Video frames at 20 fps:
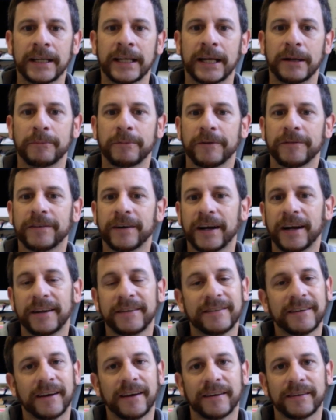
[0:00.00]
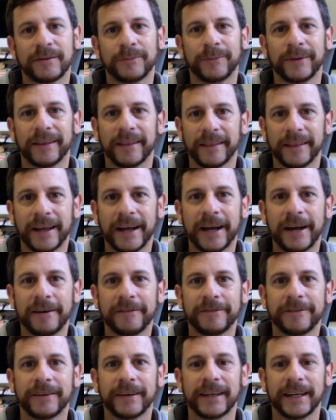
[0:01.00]
and provides us with
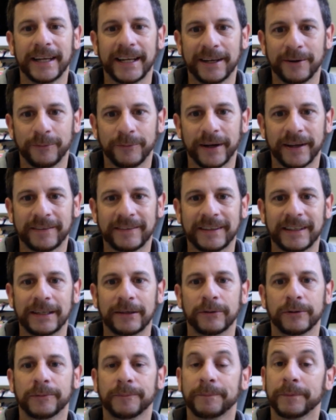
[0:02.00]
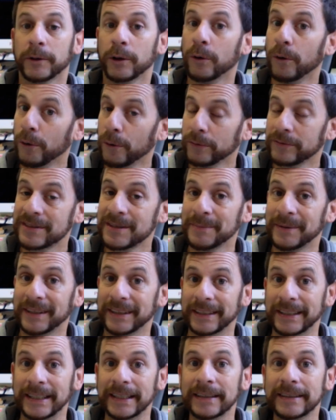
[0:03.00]
love and rescue,
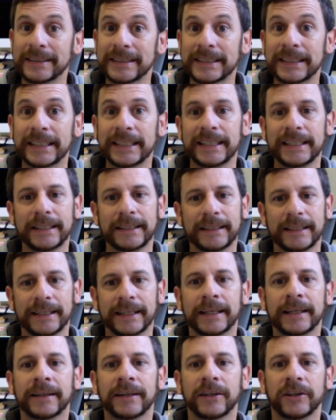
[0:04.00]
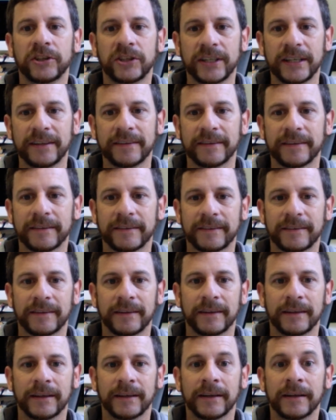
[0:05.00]
ultimately seen in Jesus.
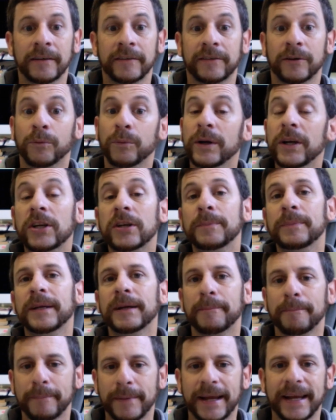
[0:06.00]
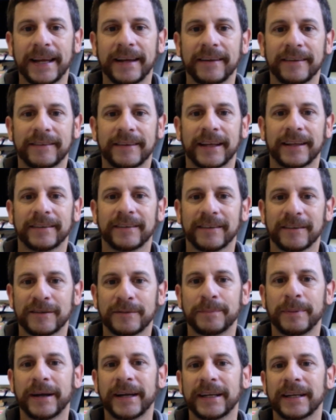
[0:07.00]
So we should be amazed that
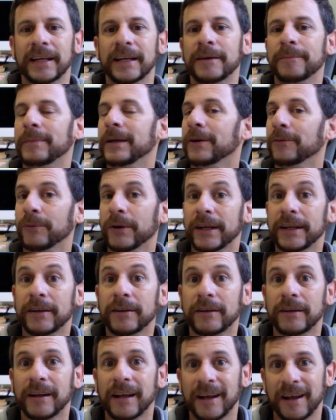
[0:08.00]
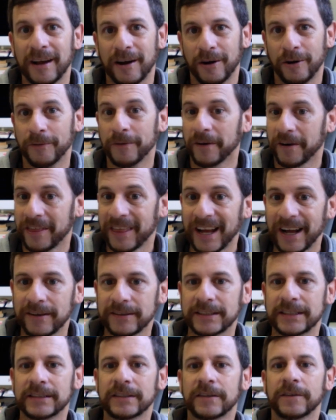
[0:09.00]
despite being written over
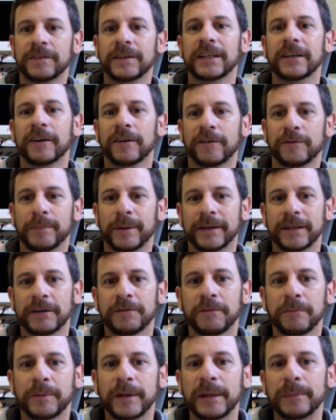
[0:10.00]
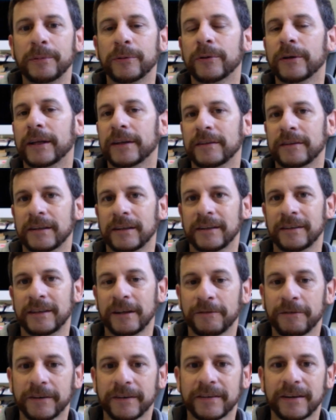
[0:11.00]
thousands of years by different people at
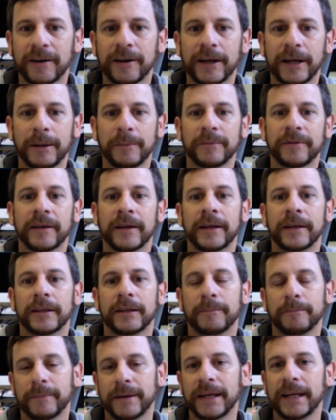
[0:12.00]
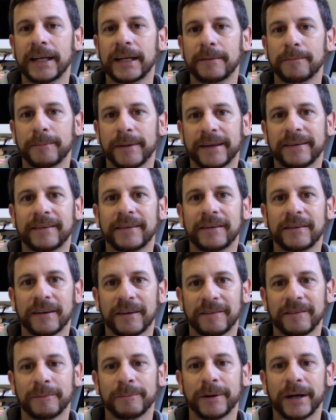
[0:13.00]
different times, the main message
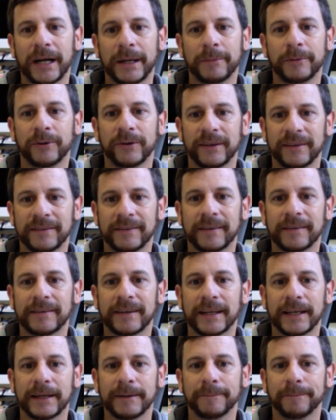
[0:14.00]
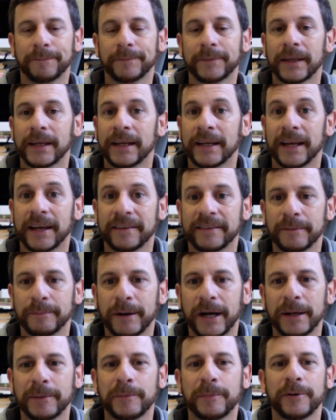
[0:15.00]
of the Bible is the same. As the
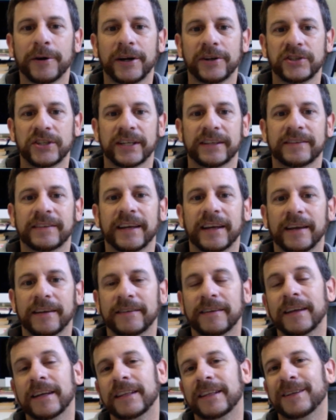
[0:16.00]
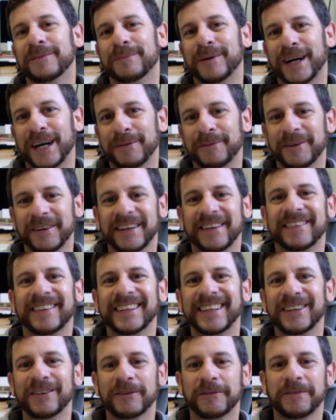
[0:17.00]
Bible Project says, the Bible is a
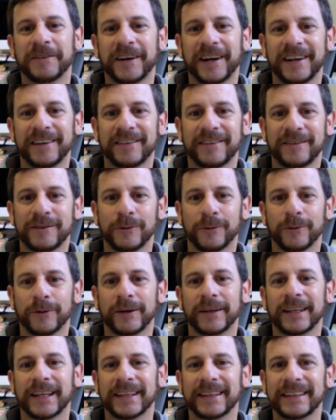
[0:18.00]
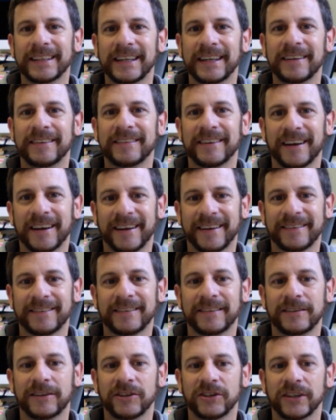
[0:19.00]
unified story that leads
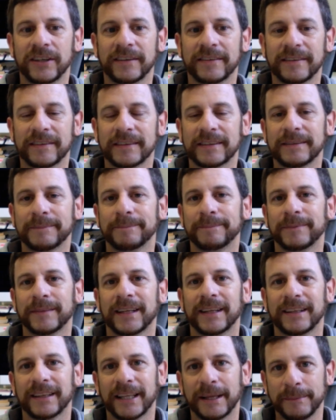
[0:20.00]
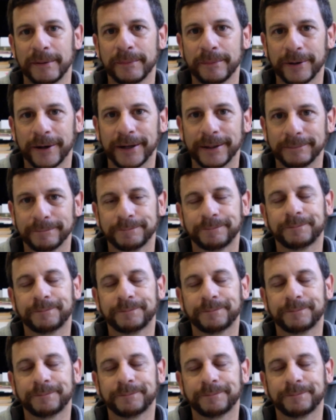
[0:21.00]
us to Jesus. Let me pray.